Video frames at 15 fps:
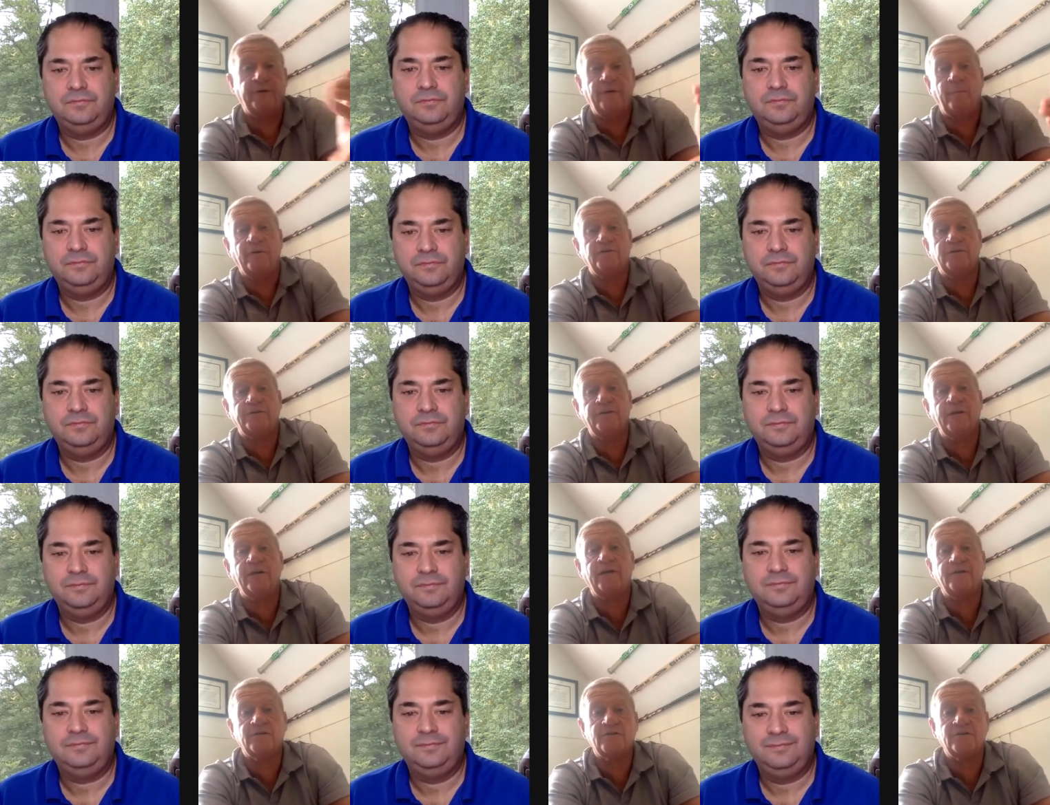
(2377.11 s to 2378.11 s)
Speaker 1: and a bunch of
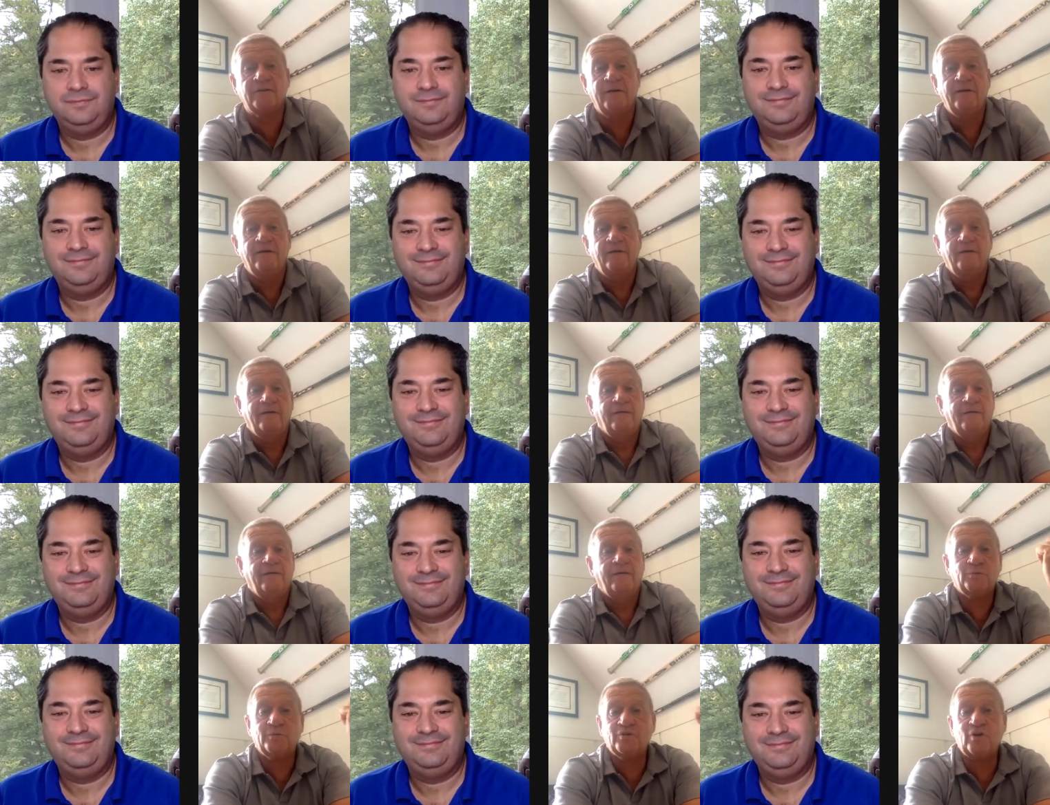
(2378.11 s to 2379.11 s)
tickets,
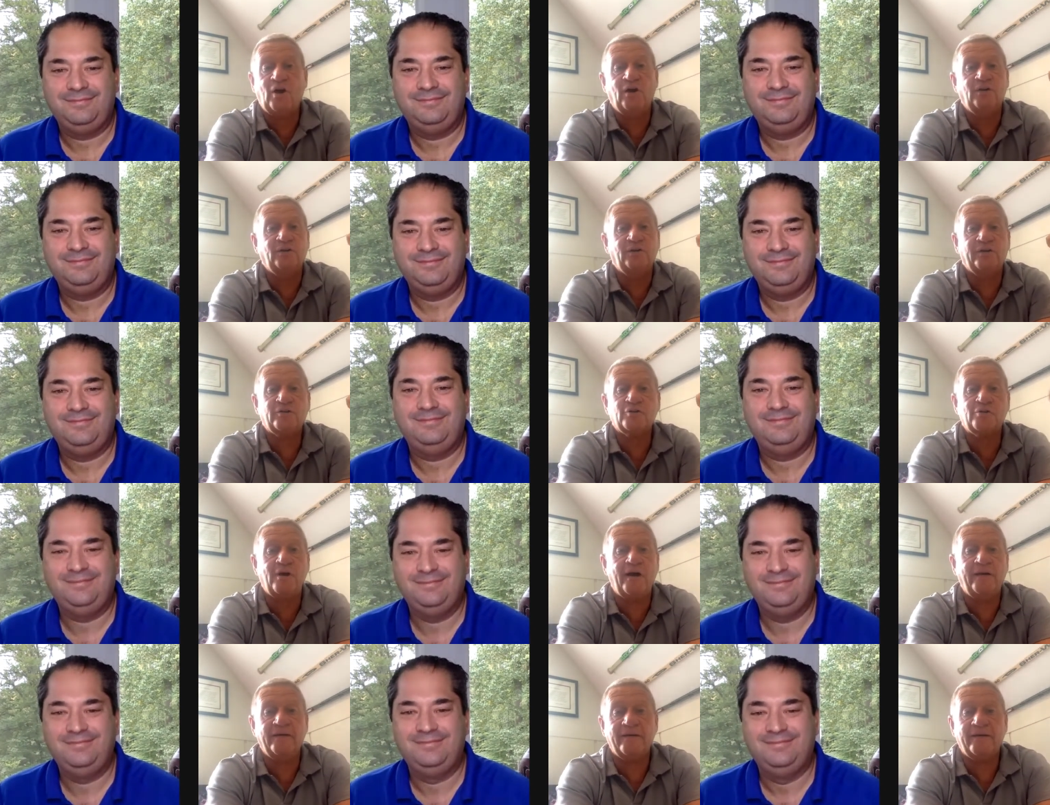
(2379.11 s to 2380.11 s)
this was all
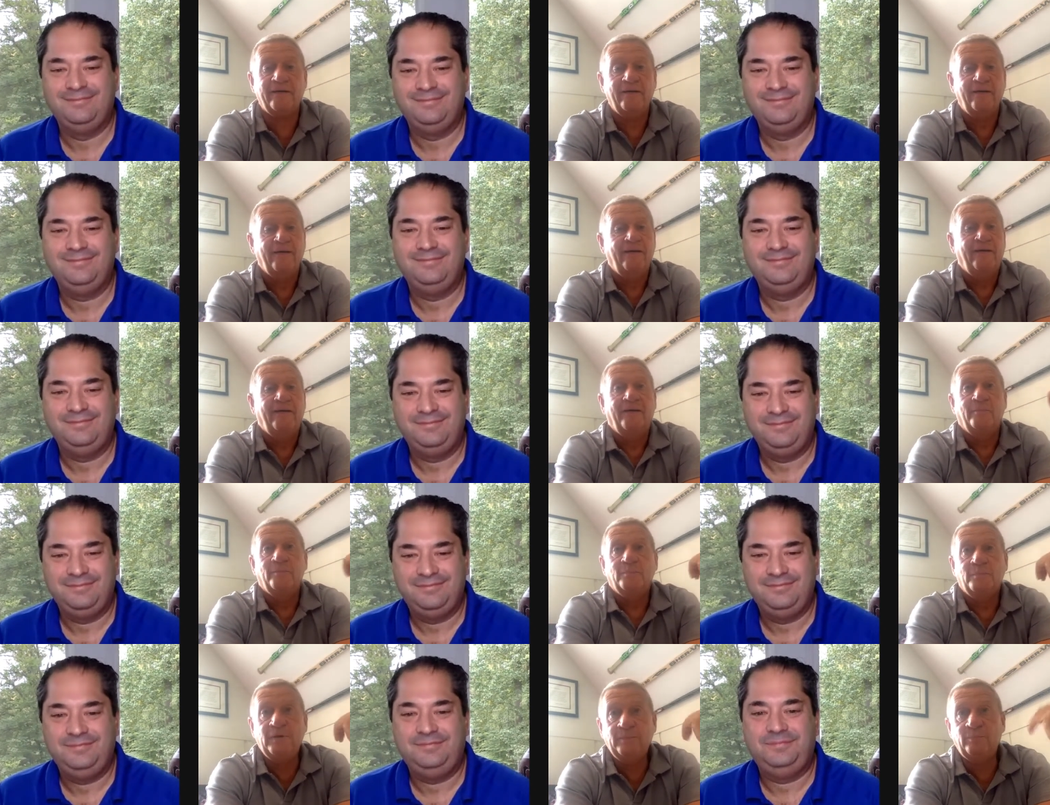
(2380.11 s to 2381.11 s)
electronic.
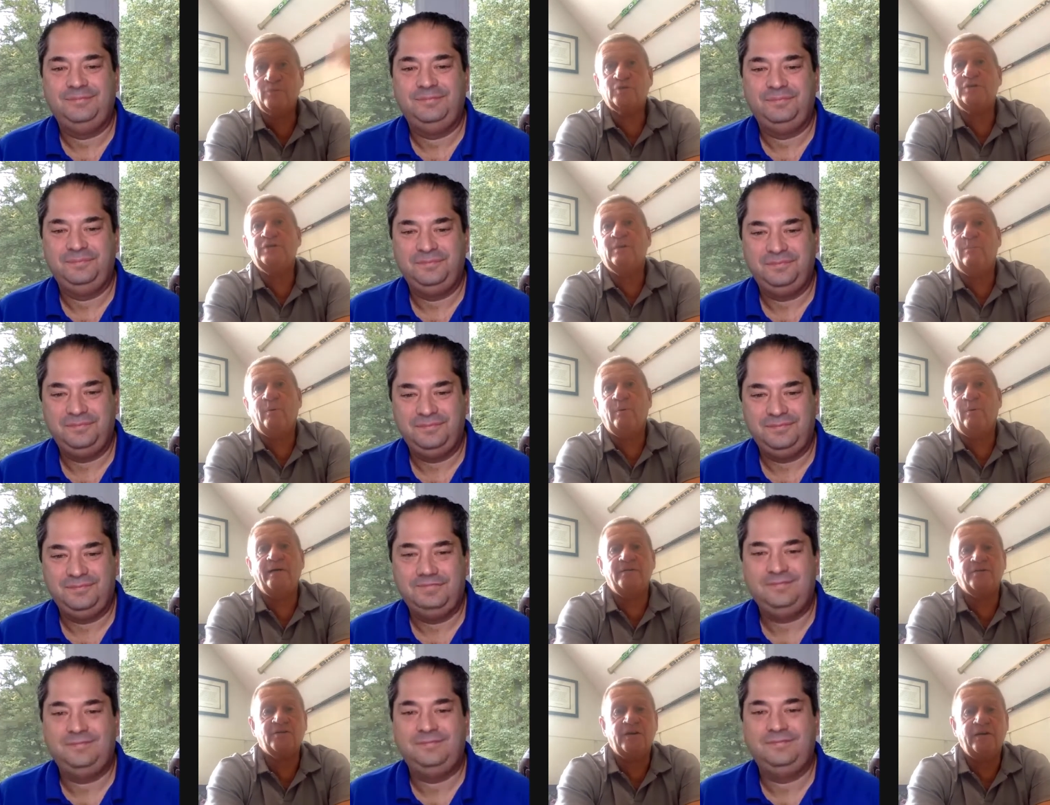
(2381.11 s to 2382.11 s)
People see the pot
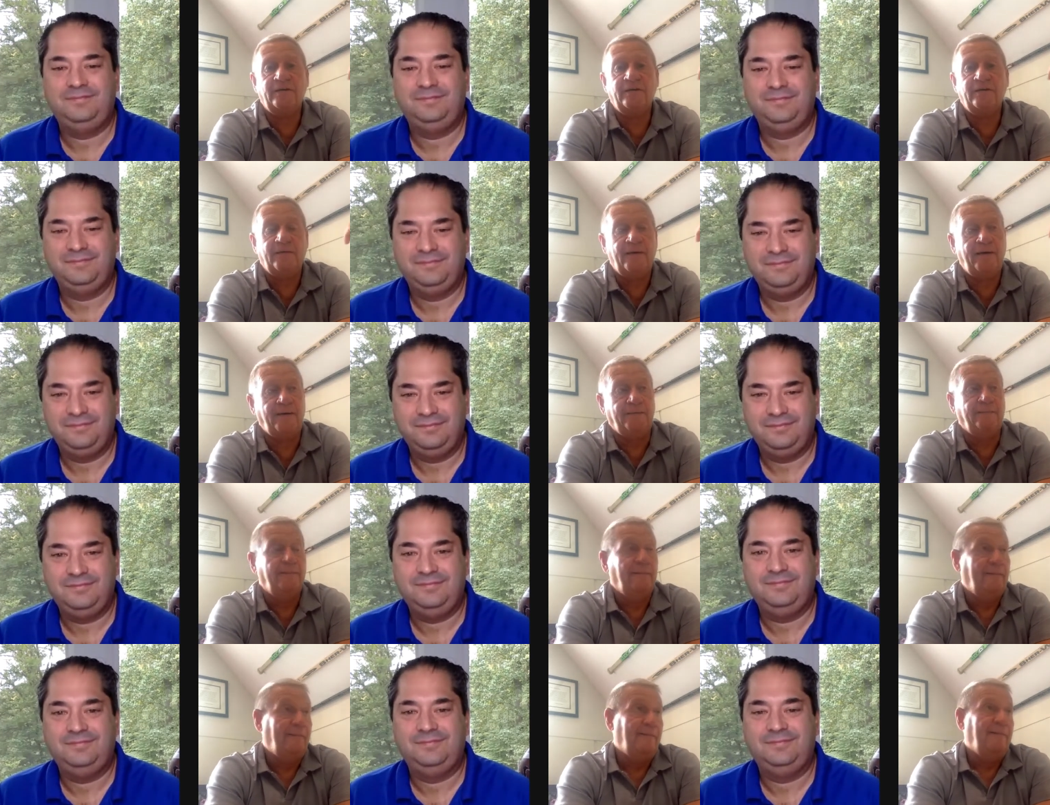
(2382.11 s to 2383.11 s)
and say, "Hey,
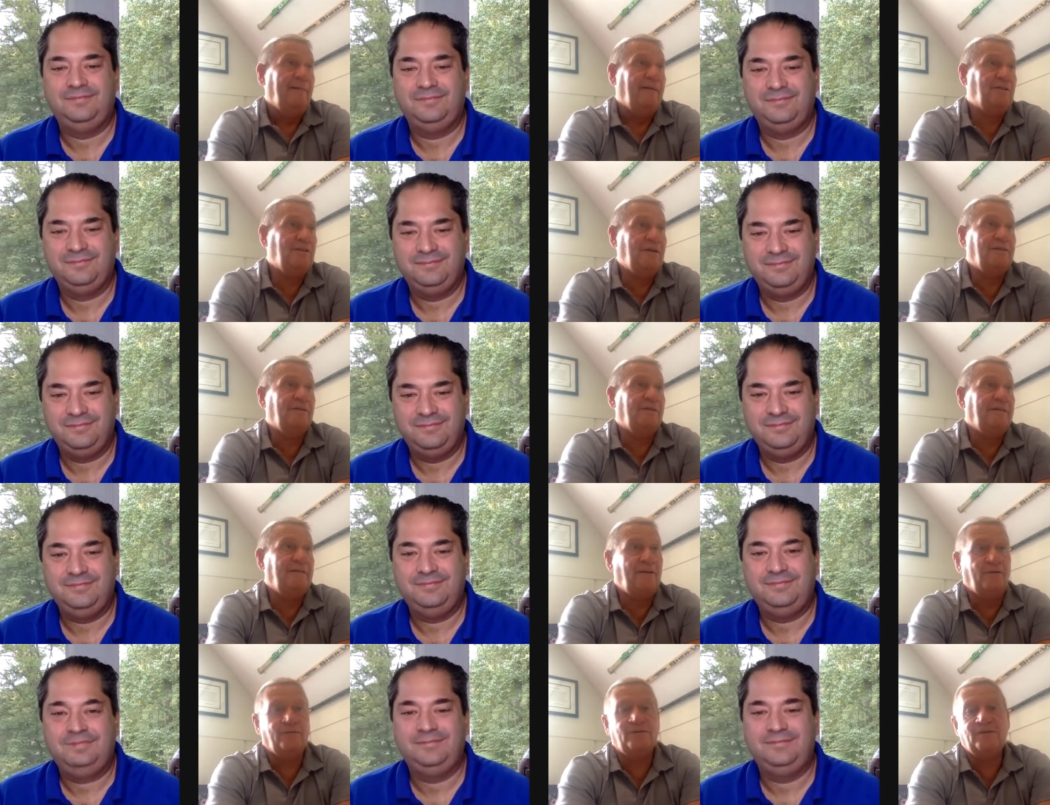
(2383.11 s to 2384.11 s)
it's the end. Of,
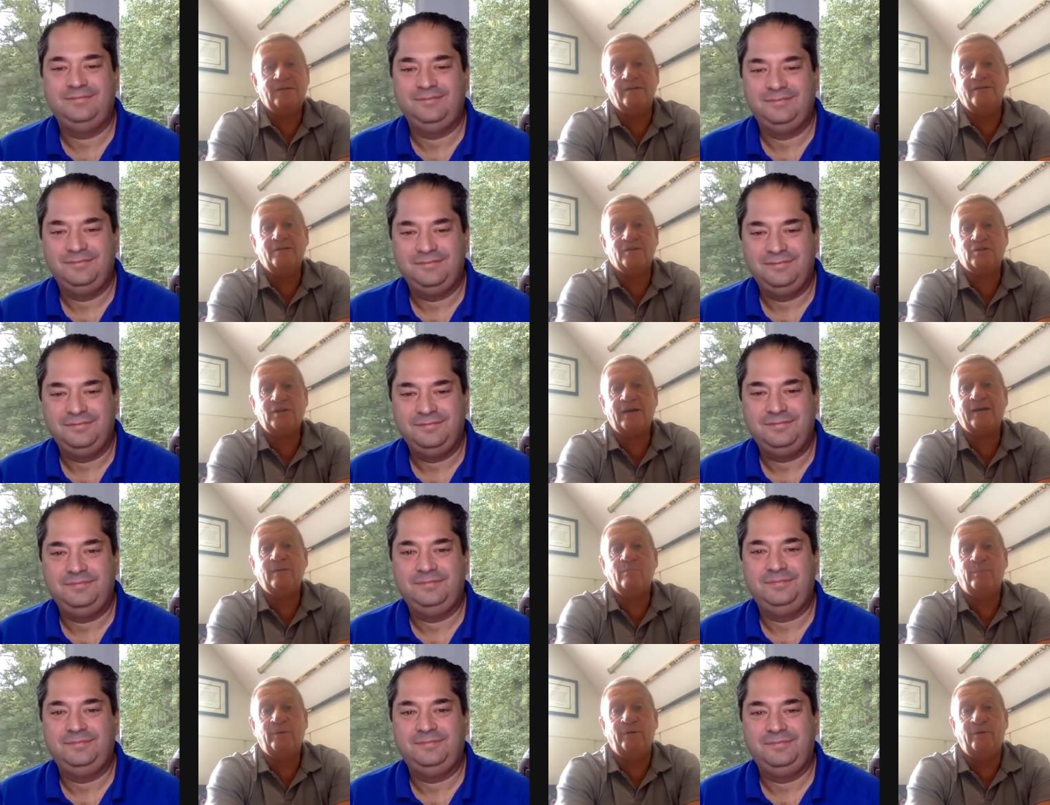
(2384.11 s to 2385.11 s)
you know, it's the end of the
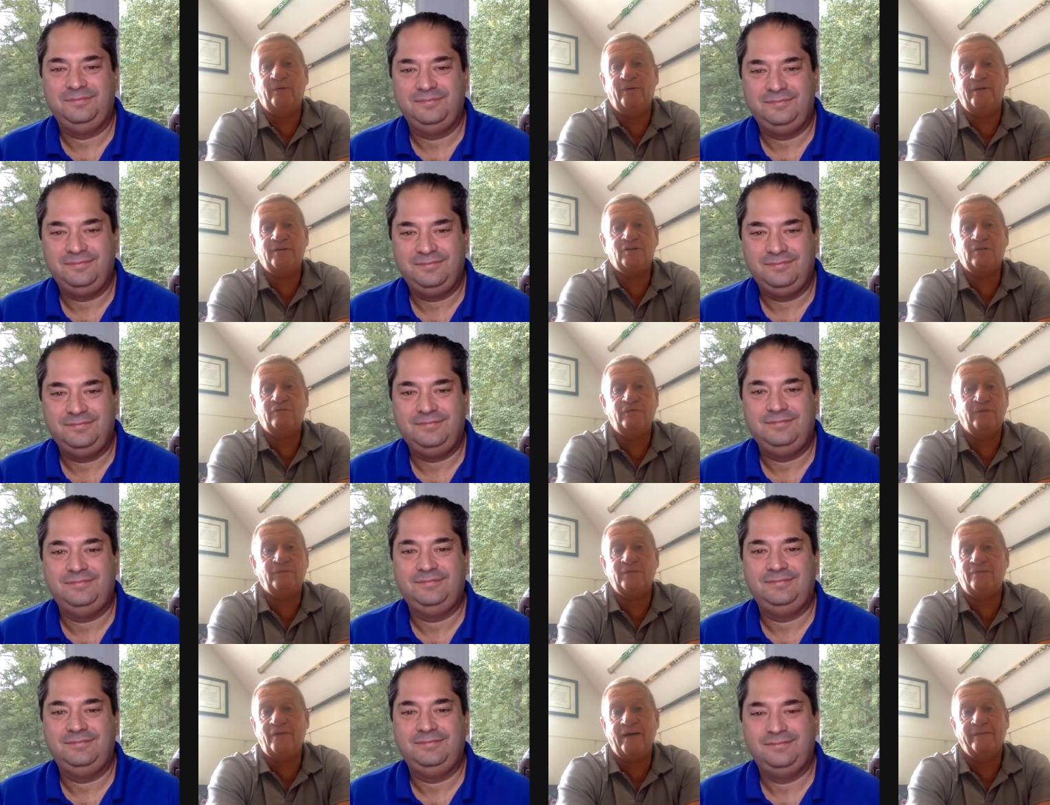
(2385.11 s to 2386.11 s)
second period. It's at
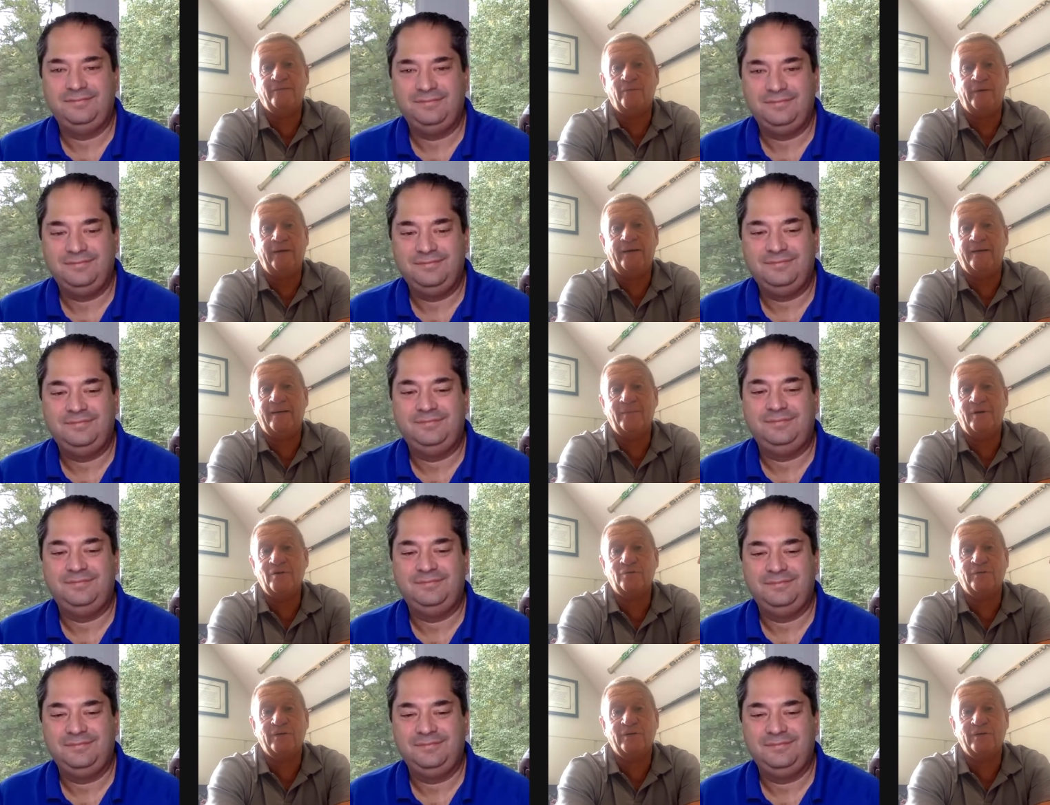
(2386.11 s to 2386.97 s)
55 grand. I might as well